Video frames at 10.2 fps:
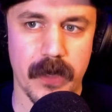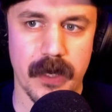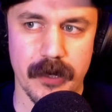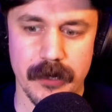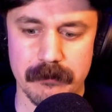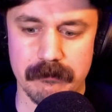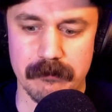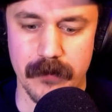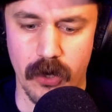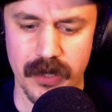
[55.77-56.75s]

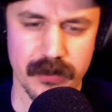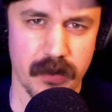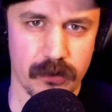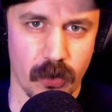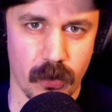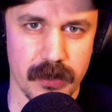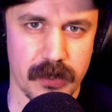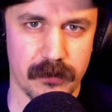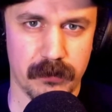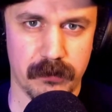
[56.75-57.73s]
R.A. Salvatore
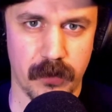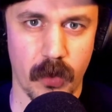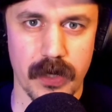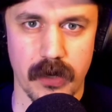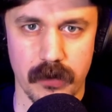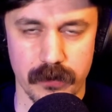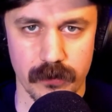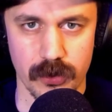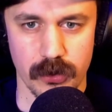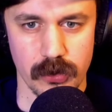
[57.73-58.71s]
just going off of
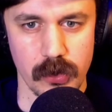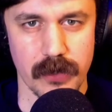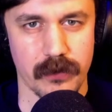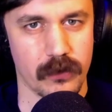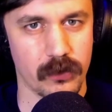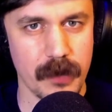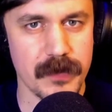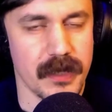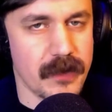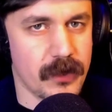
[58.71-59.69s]
George Lucas's
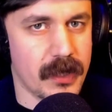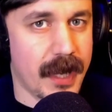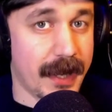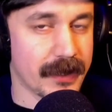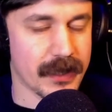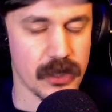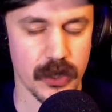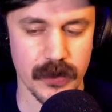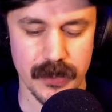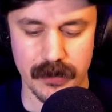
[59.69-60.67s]
script and even adding
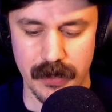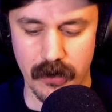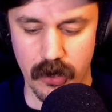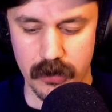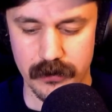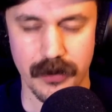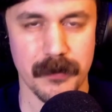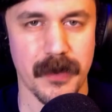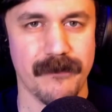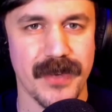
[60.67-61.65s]
to it, there are
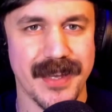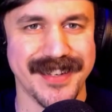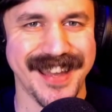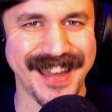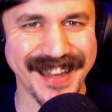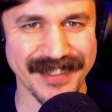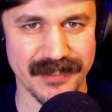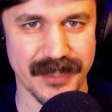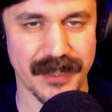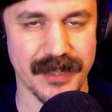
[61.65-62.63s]
some
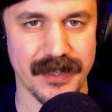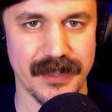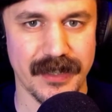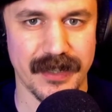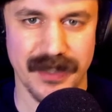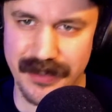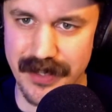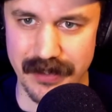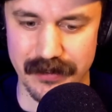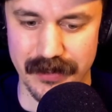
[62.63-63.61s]
fantastic
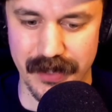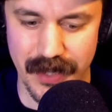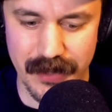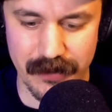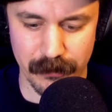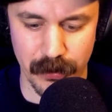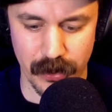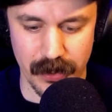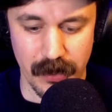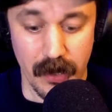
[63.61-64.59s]
things in
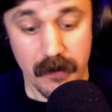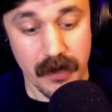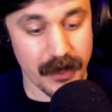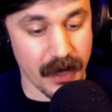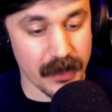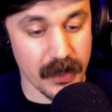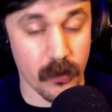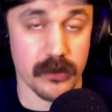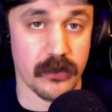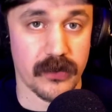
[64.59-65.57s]
book. And I
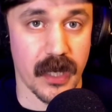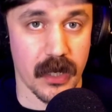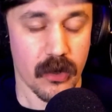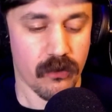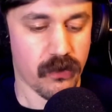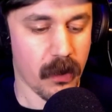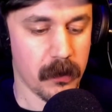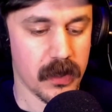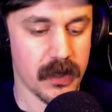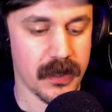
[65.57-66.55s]
will just say,
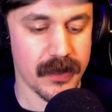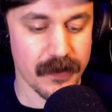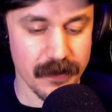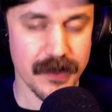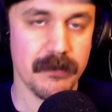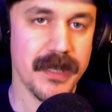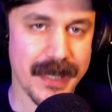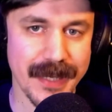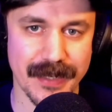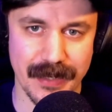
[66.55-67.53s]
from the
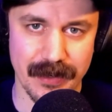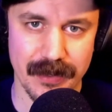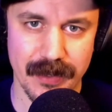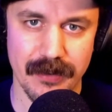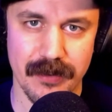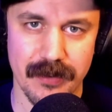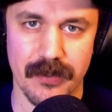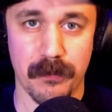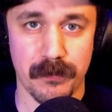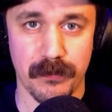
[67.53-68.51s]
beginning,
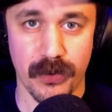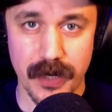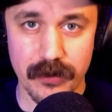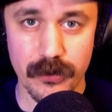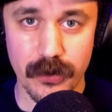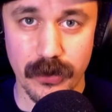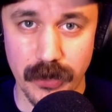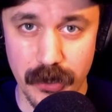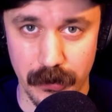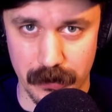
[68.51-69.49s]
the prelude
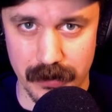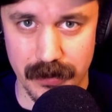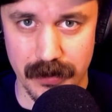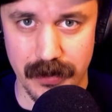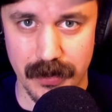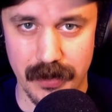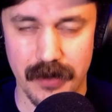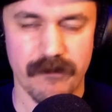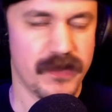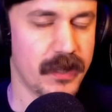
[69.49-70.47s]
alone
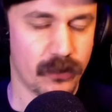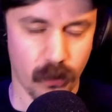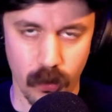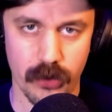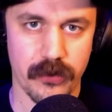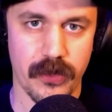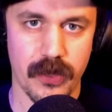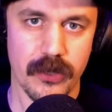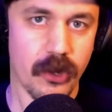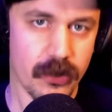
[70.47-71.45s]
is worth
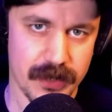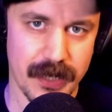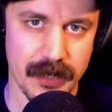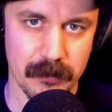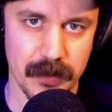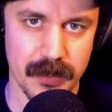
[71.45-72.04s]
your time.